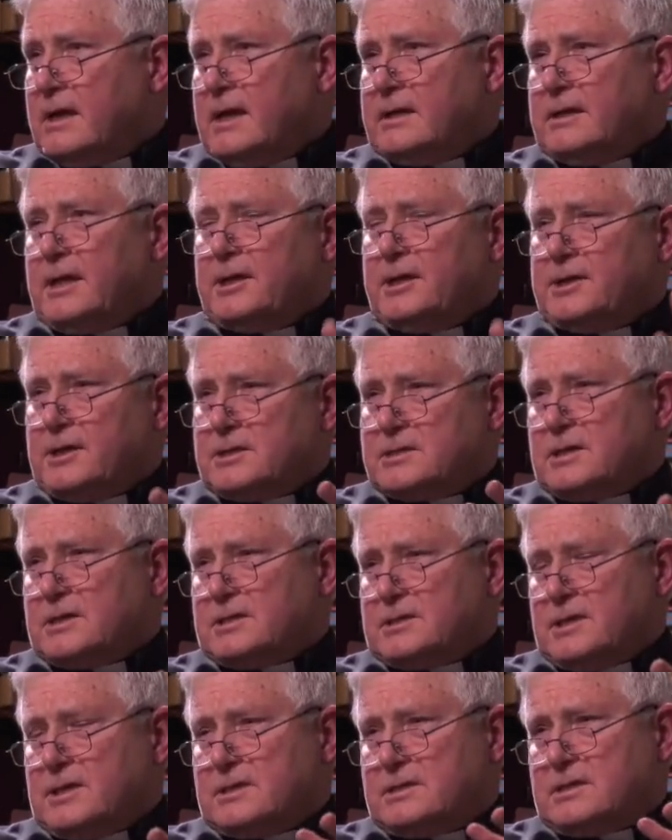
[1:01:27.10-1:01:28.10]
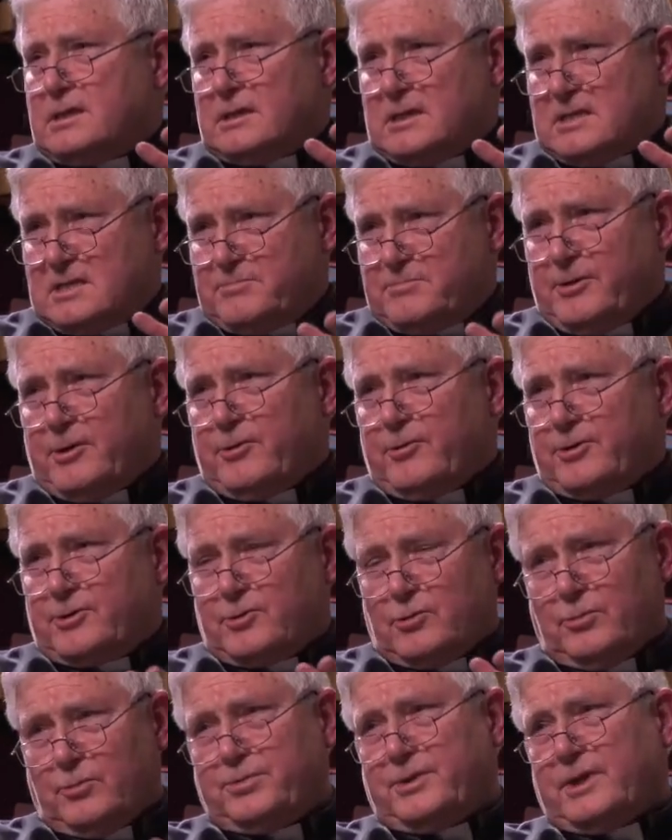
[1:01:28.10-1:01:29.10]
And they just exist in the
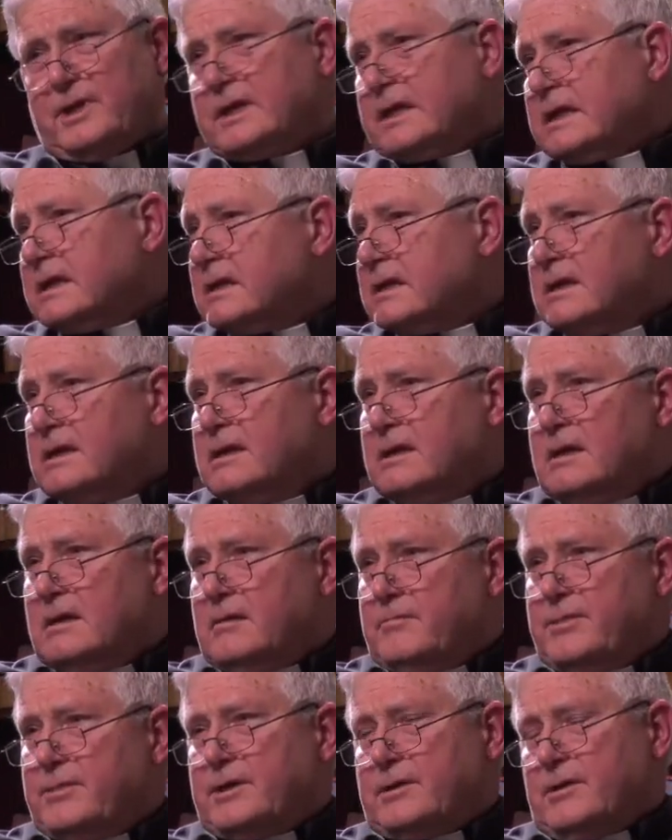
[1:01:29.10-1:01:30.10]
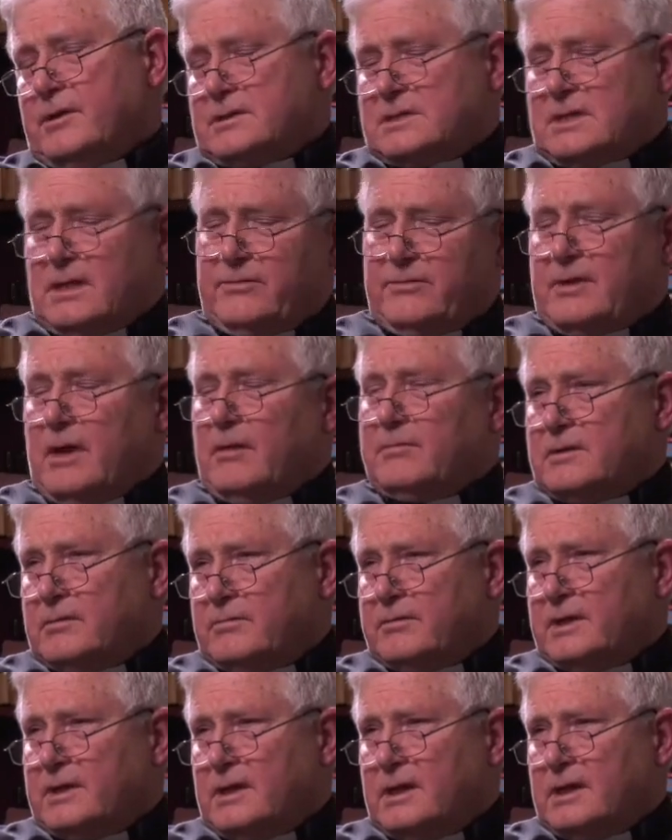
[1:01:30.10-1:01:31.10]
spiritual plane because they've come
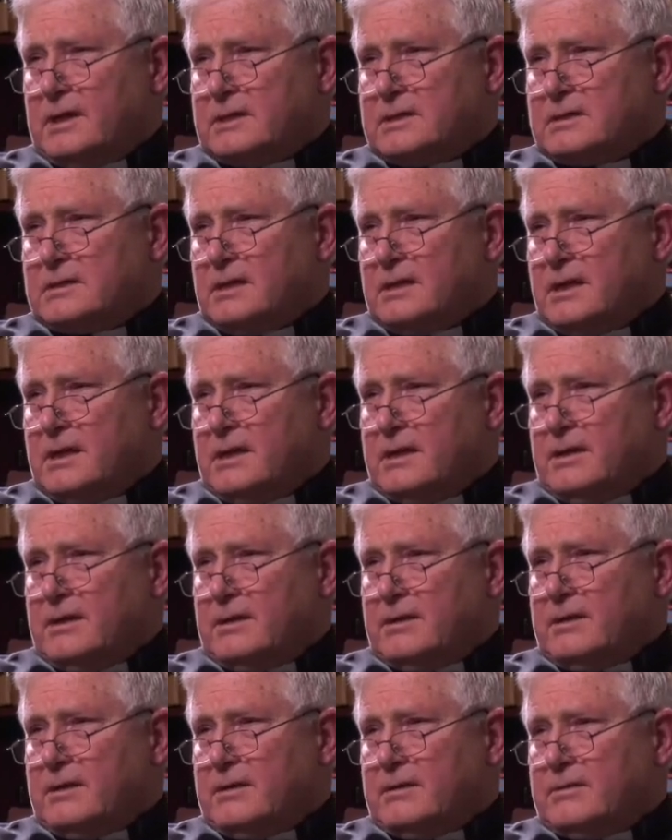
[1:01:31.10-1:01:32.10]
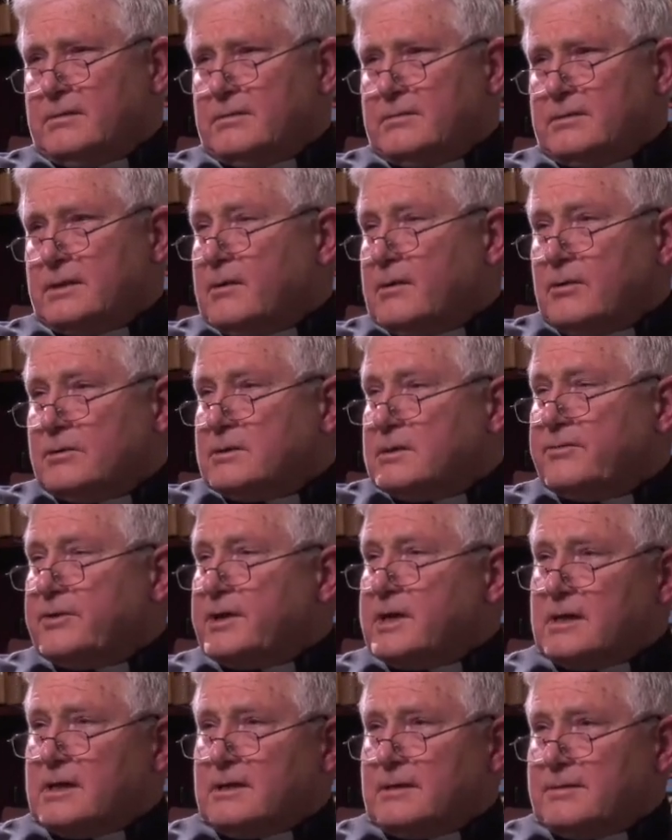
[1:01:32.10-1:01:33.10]
to realize their own
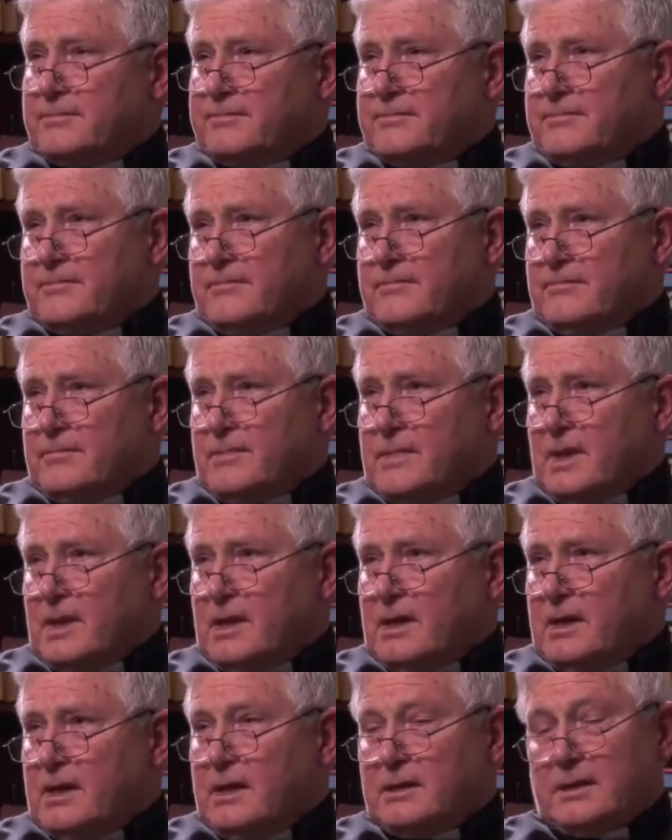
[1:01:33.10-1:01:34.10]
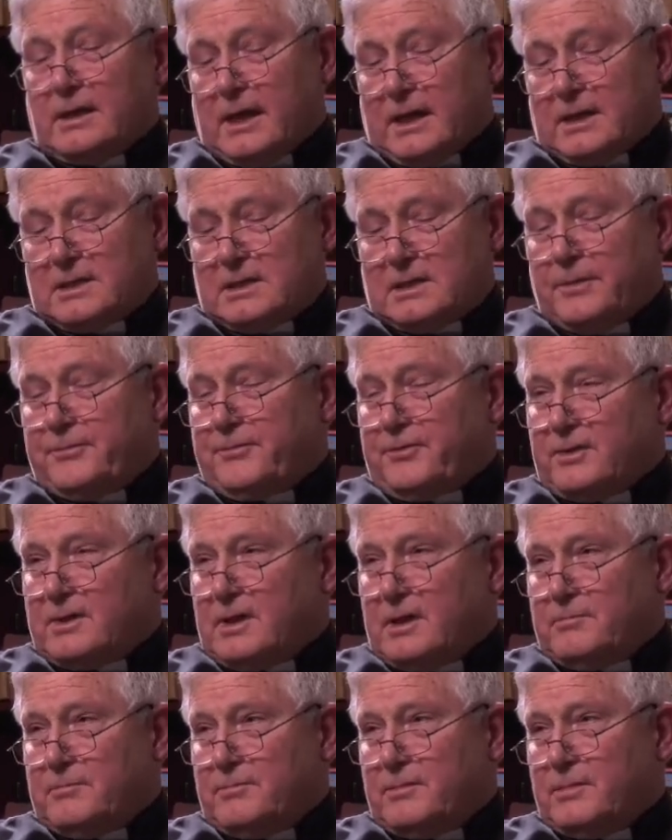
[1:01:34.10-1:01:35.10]
divinity. And the next step for
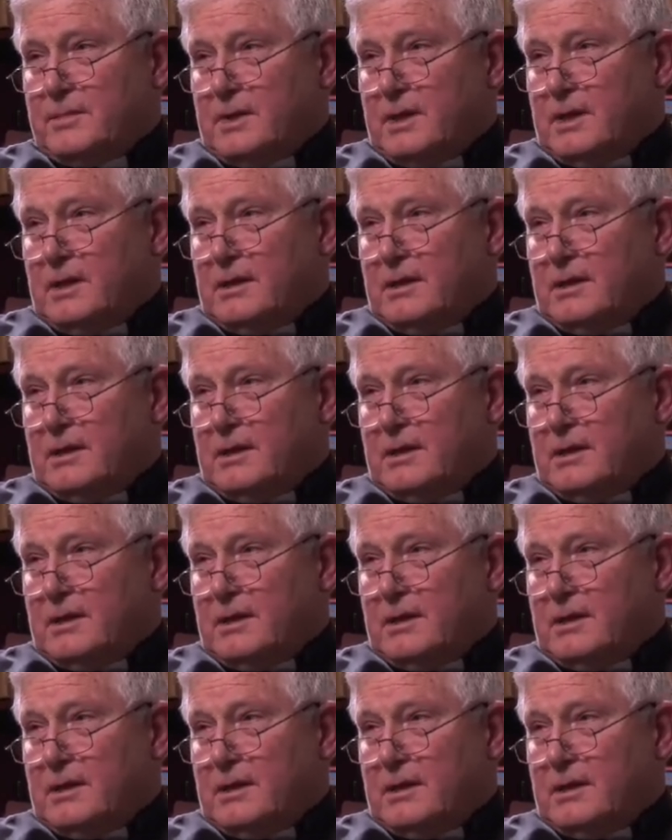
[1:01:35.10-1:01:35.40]
them,